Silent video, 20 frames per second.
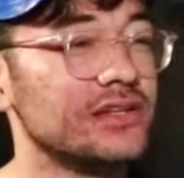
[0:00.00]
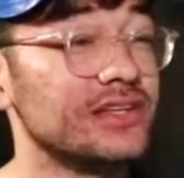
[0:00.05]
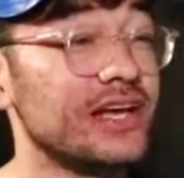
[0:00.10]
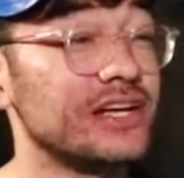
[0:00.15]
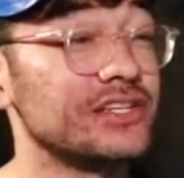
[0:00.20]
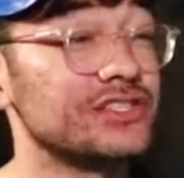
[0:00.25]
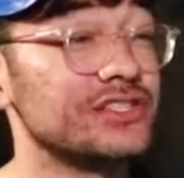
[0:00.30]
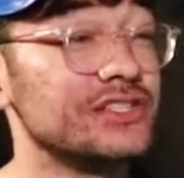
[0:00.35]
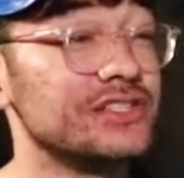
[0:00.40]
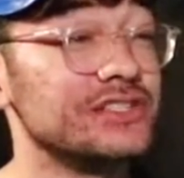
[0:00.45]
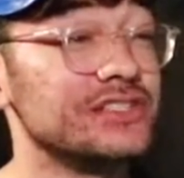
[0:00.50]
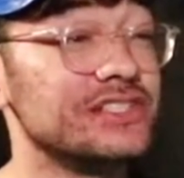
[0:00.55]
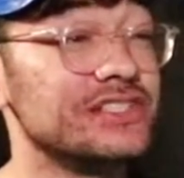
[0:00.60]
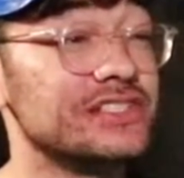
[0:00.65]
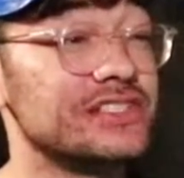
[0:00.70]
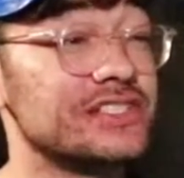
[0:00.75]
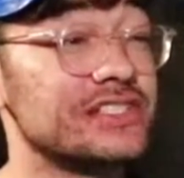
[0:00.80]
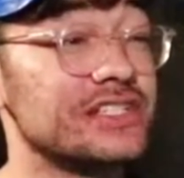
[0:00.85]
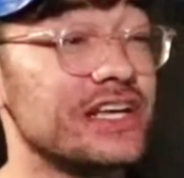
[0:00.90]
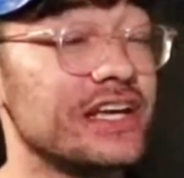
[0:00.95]
That shit is
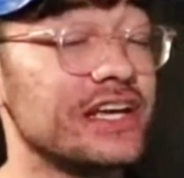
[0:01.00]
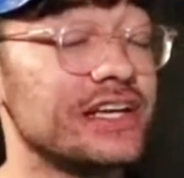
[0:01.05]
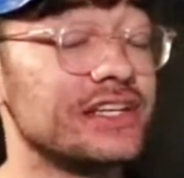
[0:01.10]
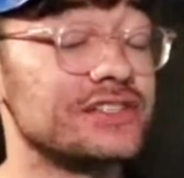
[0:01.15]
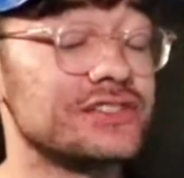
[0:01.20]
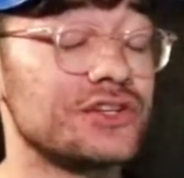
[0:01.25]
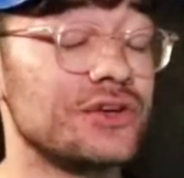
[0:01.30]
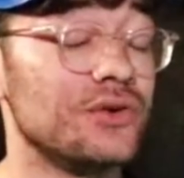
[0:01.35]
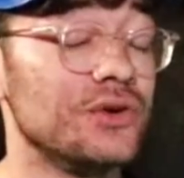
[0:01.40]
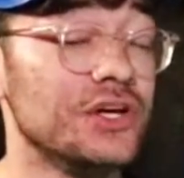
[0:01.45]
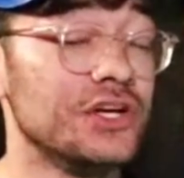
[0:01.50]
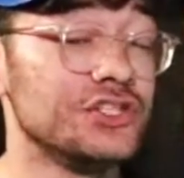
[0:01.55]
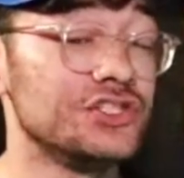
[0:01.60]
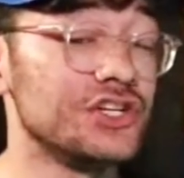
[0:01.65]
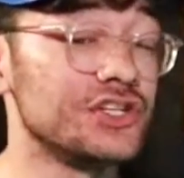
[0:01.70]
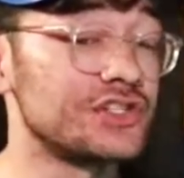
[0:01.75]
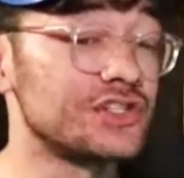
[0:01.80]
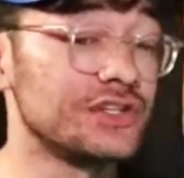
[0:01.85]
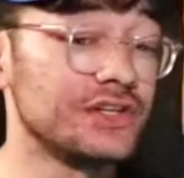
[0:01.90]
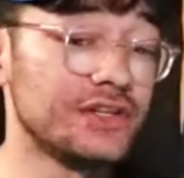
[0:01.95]
insane. So
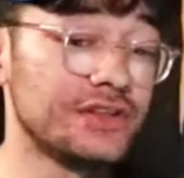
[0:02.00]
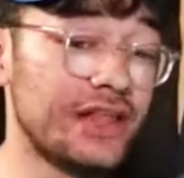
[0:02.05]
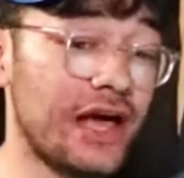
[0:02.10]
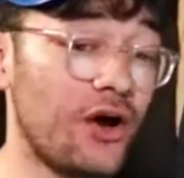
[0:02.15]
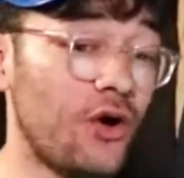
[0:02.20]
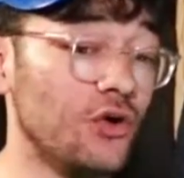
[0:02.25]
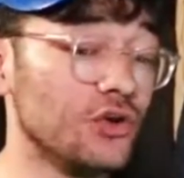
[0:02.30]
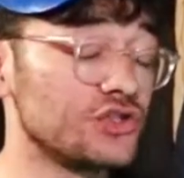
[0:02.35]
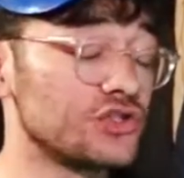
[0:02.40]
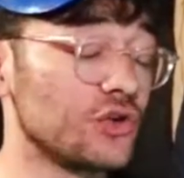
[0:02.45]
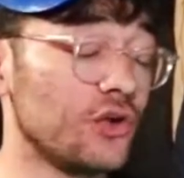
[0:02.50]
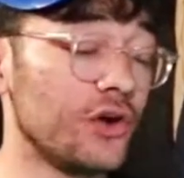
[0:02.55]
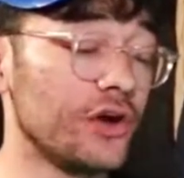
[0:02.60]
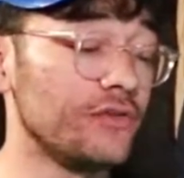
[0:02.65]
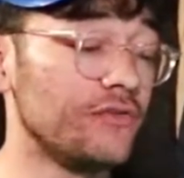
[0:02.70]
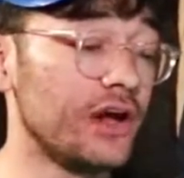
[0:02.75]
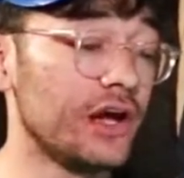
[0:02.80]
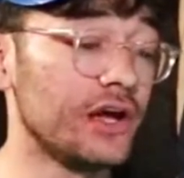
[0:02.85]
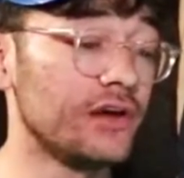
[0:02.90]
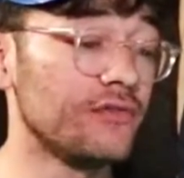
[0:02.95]
just the whole
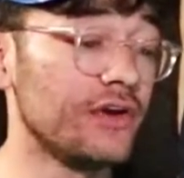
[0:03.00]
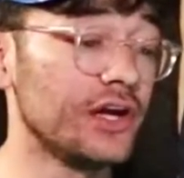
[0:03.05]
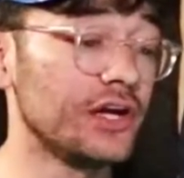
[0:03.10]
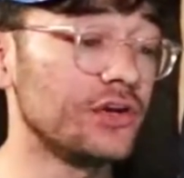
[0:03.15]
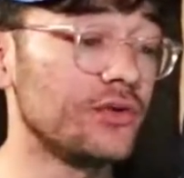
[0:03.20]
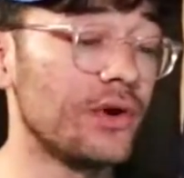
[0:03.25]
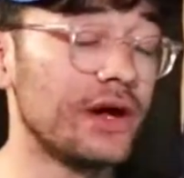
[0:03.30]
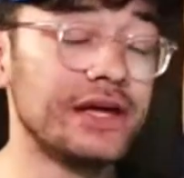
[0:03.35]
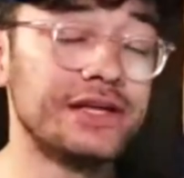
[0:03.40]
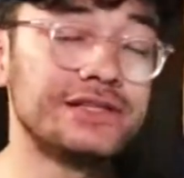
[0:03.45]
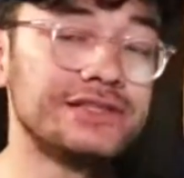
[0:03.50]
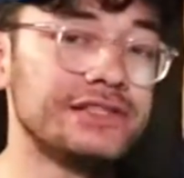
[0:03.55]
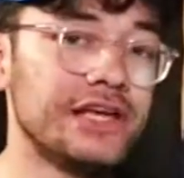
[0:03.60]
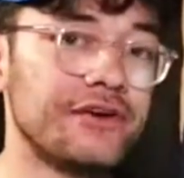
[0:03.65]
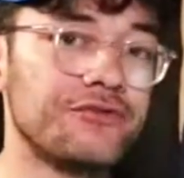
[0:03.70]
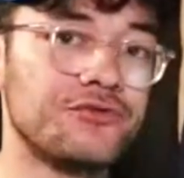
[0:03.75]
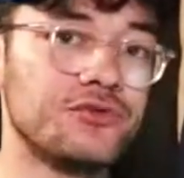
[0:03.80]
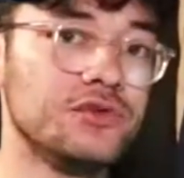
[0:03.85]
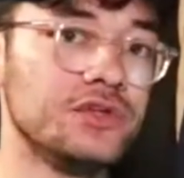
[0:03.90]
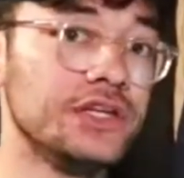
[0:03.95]
story, very, very great.
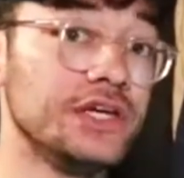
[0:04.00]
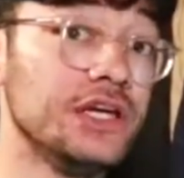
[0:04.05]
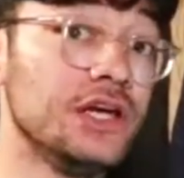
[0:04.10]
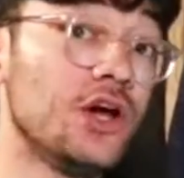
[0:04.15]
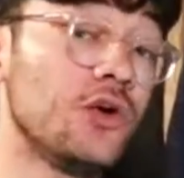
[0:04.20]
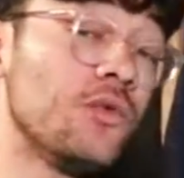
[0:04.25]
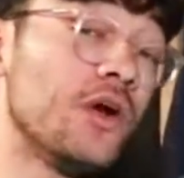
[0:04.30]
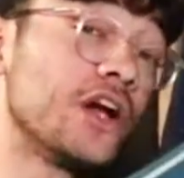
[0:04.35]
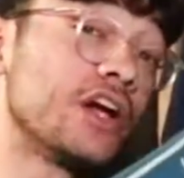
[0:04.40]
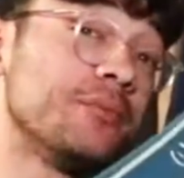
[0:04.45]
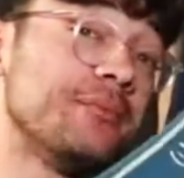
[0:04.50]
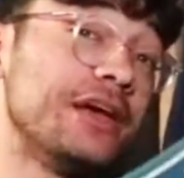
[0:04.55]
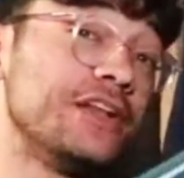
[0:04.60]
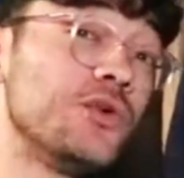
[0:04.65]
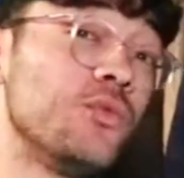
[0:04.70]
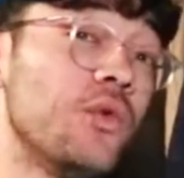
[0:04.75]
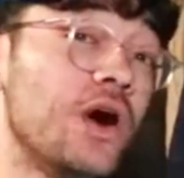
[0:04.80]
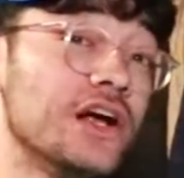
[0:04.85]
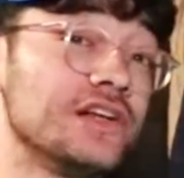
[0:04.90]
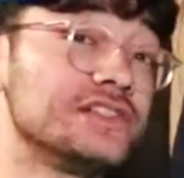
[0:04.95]
Definitely
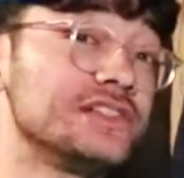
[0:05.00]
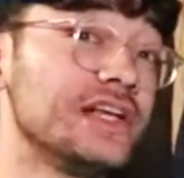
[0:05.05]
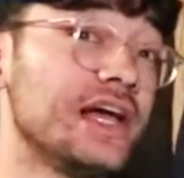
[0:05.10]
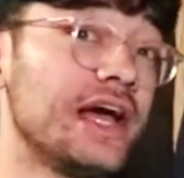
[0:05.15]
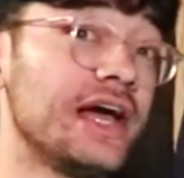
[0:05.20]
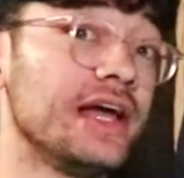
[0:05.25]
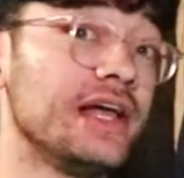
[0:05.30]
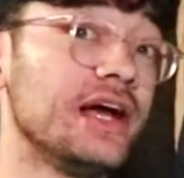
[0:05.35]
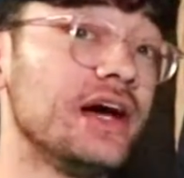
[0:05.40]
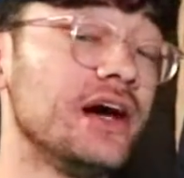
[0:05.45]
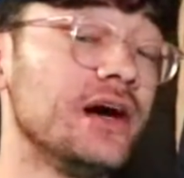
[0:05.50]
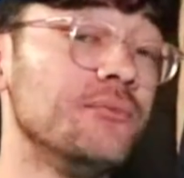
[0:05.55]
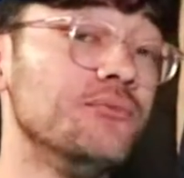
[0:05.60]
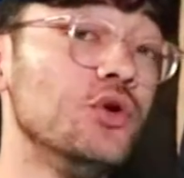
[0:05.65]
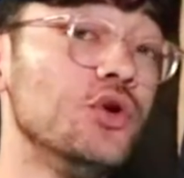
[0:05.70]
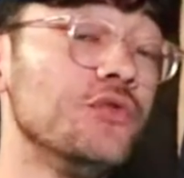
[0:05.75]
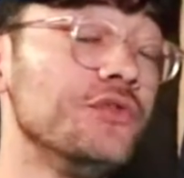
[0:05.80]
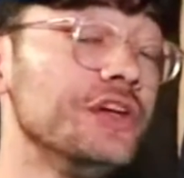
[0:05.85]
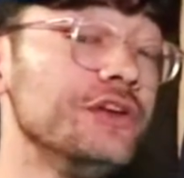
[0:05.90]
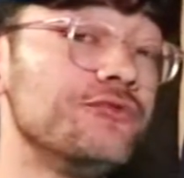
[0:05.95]
recommend to watch that
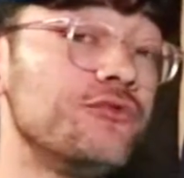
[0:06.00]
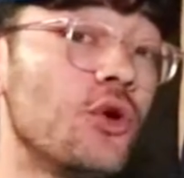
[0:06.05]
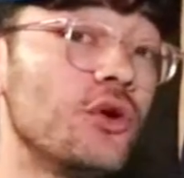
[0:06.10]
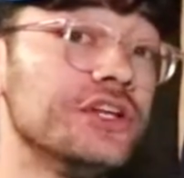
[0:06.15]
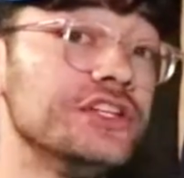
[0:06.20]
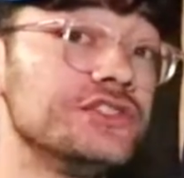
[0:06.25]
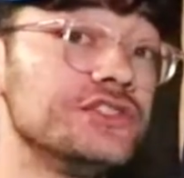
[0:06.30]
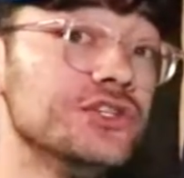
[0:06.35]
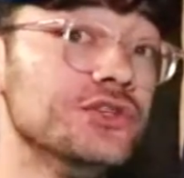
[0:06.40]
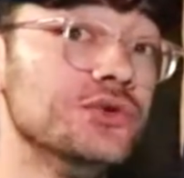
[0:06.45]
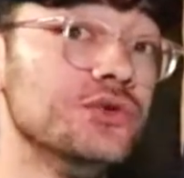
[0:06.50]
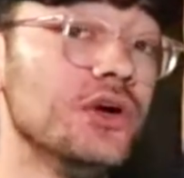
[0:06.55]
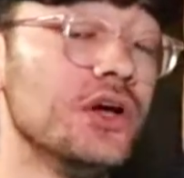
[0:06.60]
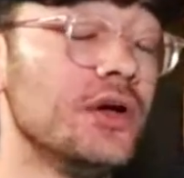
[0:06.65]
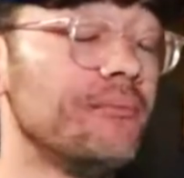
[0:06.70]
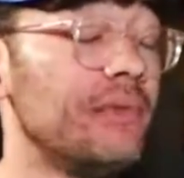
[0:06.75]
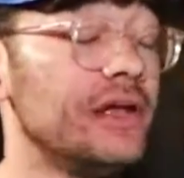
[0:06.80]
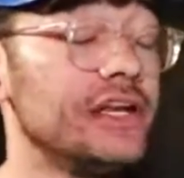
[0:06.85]
movie, 42.